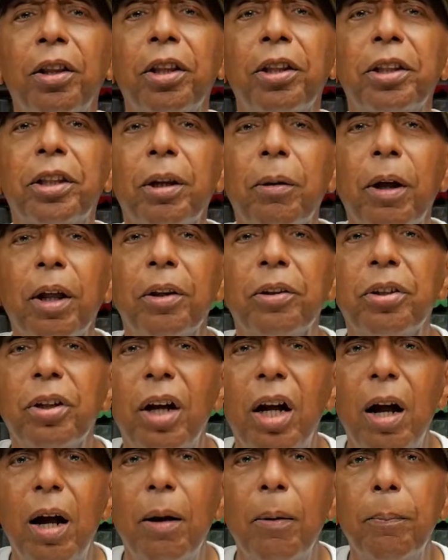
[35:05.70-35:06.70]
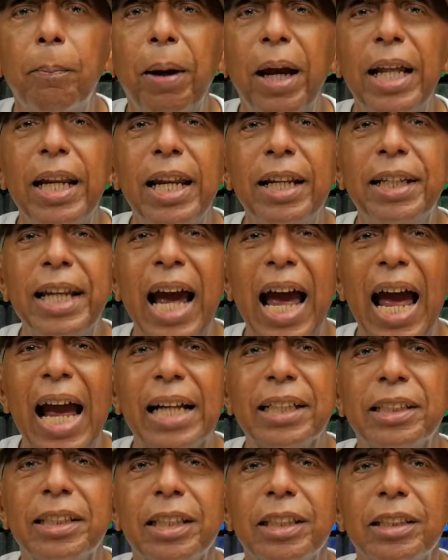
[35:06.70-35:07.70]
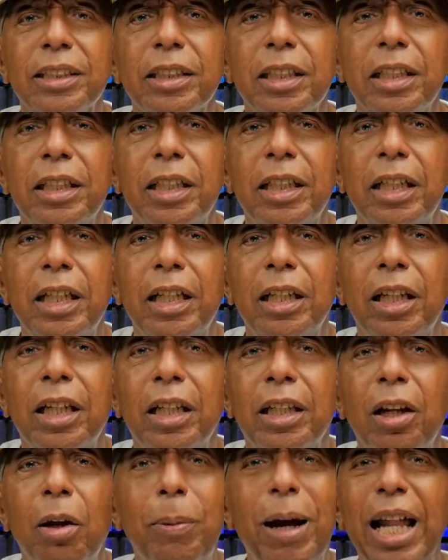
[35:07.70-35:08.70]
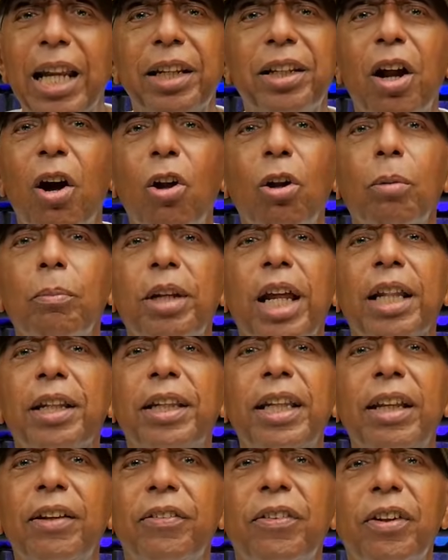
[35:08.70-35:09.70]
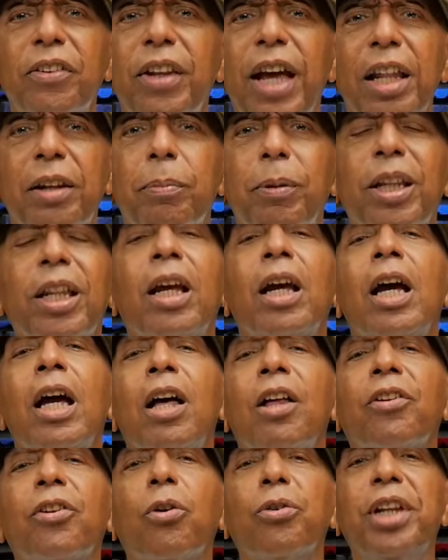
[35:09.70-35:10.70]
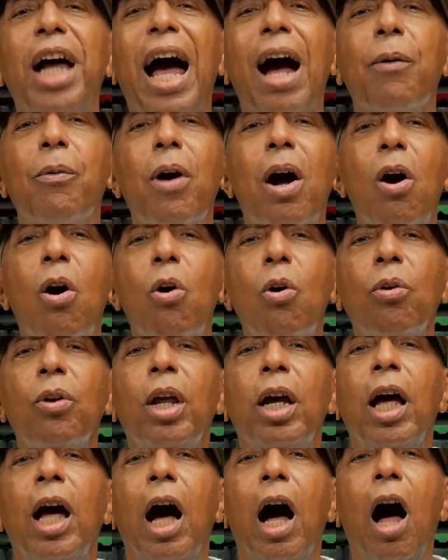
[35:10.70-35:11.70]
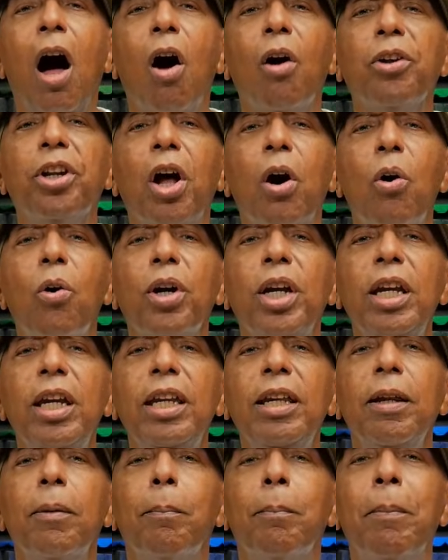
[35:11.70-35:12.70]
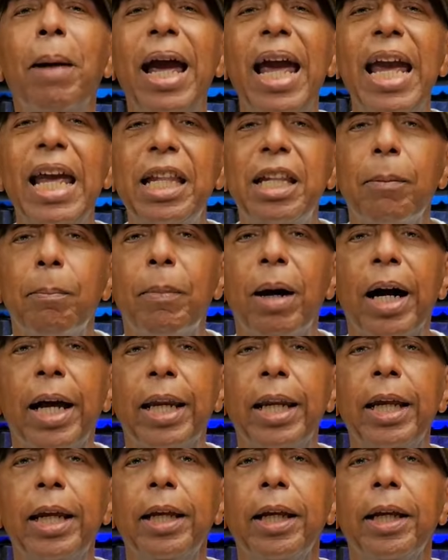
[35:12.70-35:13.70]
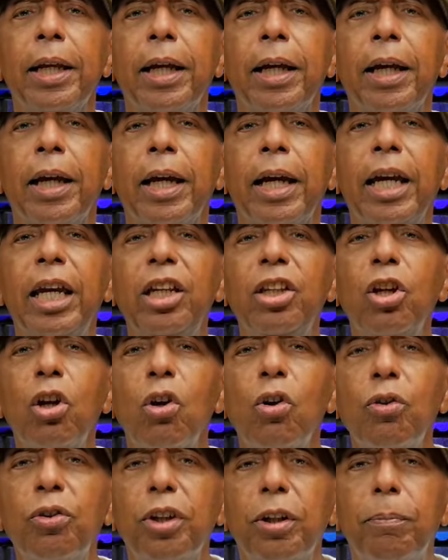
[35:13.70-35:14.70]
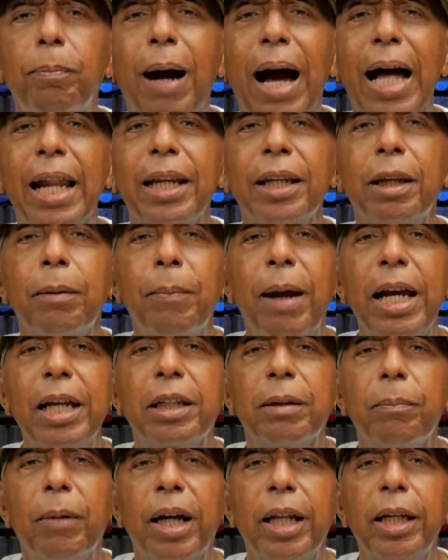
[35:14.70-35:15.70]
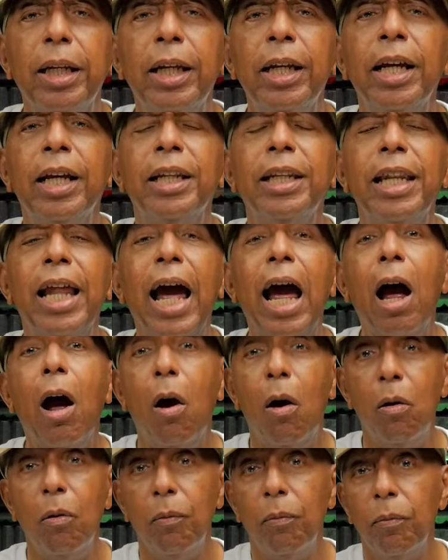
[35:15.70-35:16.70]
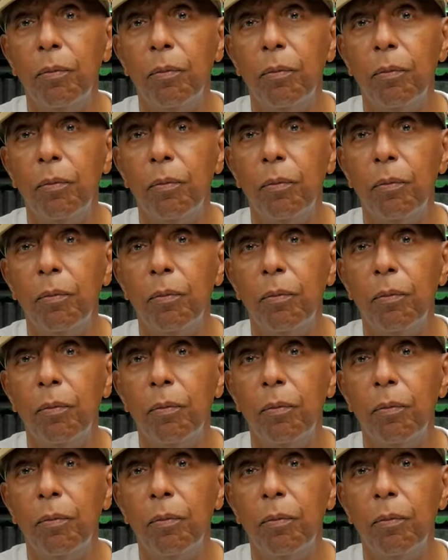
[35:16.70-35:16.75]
to pay their taxes. Nobody told them that this has to be. So Tyrone, although he made the money, he used his body to make the money, now